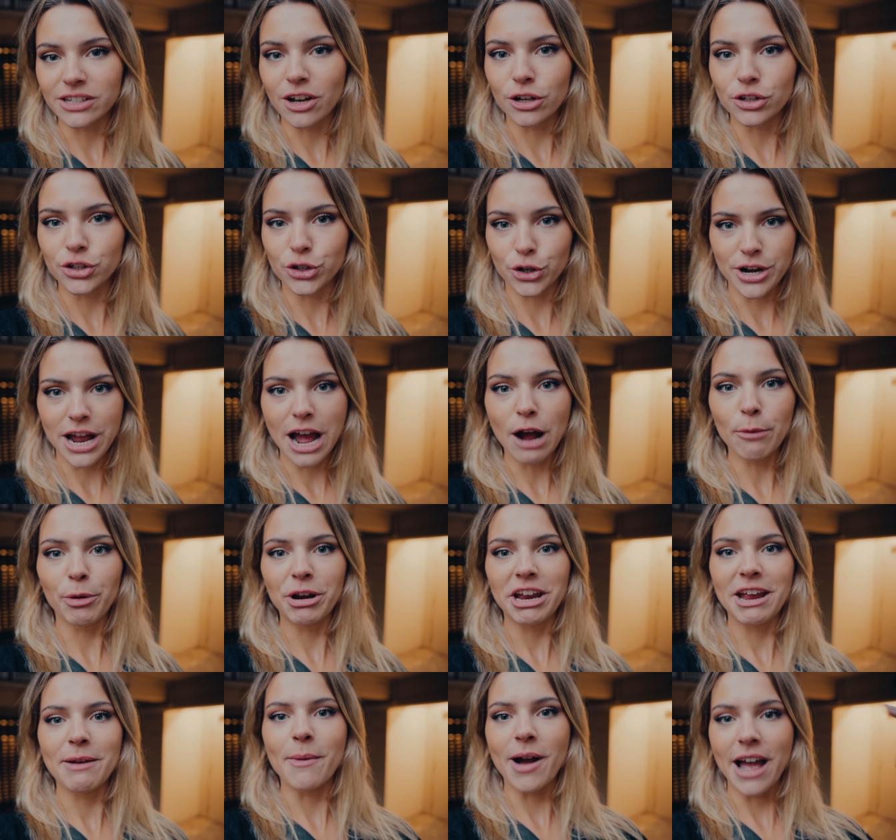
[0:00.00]
gonna turn out,
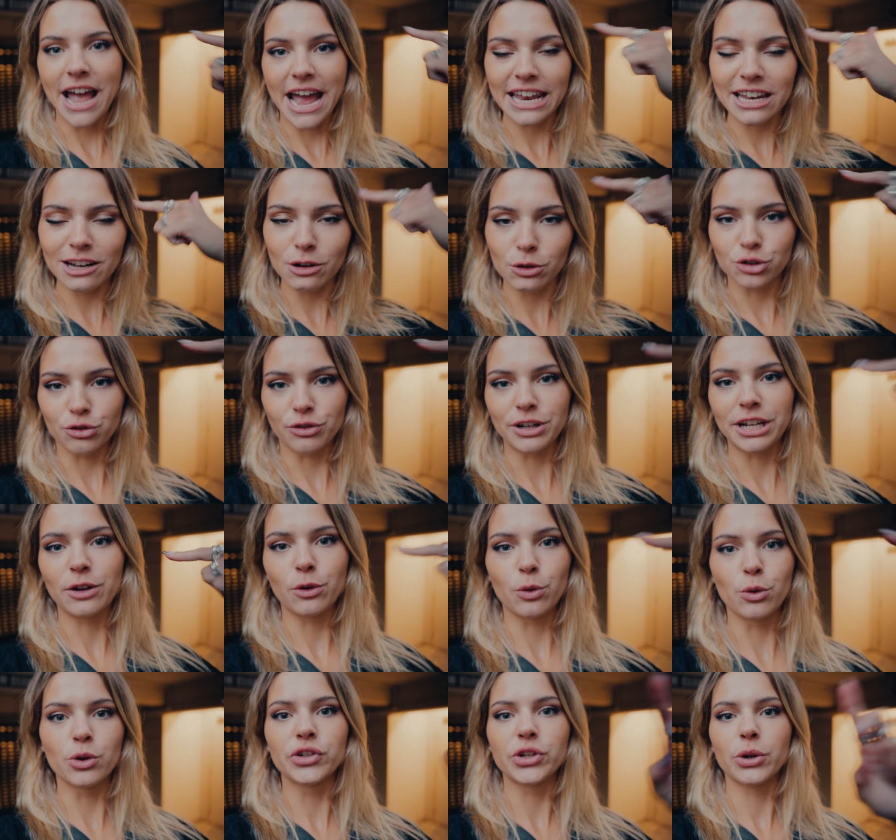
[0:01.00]
but in my head it looks really
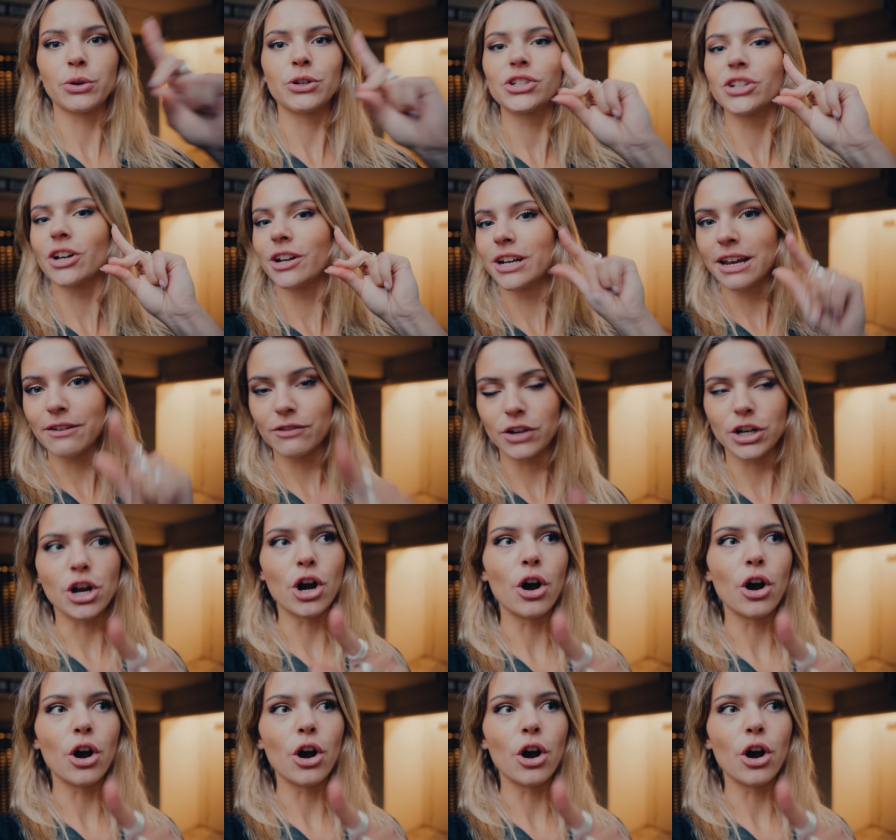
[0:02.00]
cool, so just gonna give it a